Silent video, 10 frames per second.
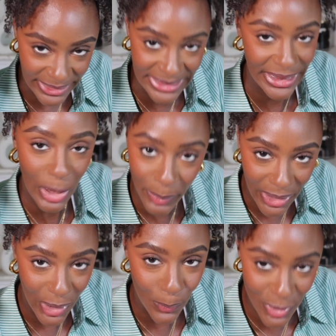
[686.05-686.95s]
Because they're gonna be
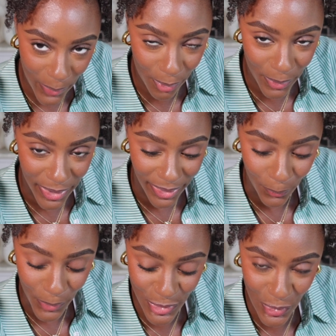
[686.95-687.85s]
like, oh, what you wearing?
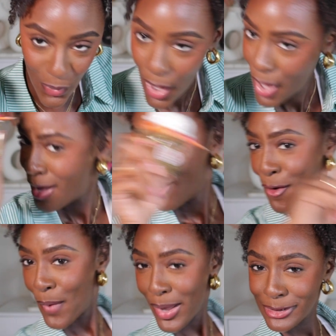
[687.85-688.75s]

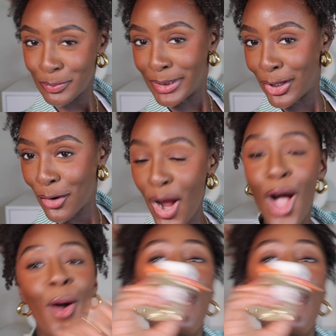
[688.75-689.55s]
Why are you smelling